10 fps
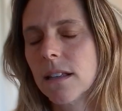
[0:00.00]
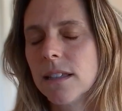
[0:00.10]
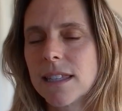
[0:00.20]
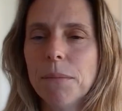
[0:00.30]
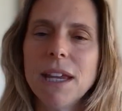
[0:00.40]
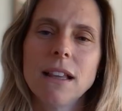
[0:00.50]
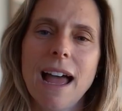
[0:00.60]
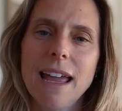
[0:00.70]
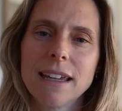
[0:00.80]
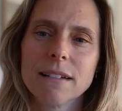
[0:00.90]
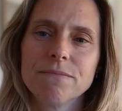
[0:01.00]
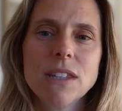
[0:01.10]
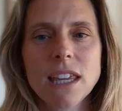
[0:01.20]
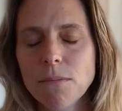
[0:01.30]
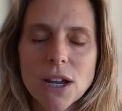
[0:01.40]
something like,
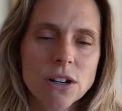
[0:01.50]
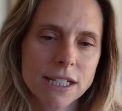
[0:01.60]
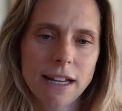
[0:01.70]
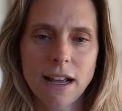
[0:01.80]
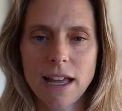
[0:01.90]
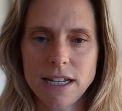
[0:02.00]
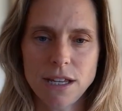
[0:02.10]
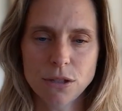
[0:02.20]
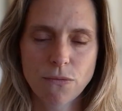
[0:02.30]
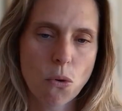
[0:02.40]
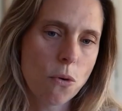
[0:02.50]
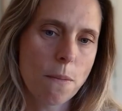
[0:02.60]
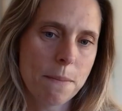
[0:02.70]
give me content ideas for